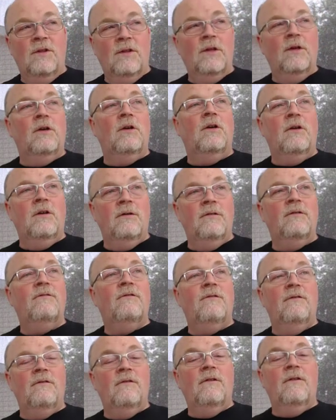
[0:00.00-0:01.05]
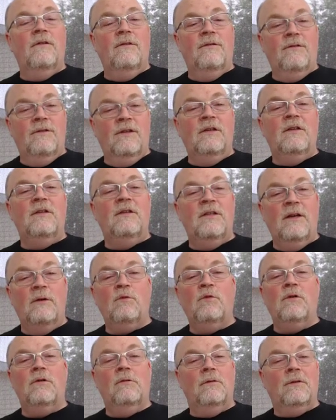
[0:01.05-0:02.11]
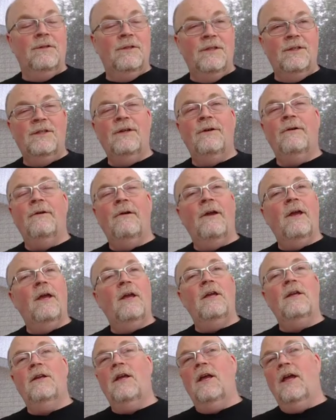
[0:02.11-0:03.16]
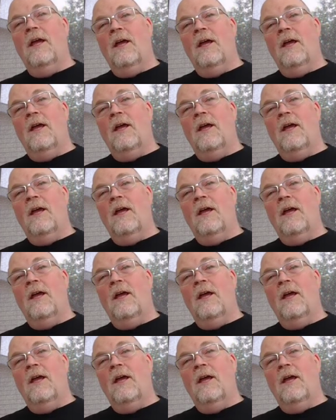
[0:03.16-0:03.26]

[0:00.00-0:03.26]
the the network will deteriorate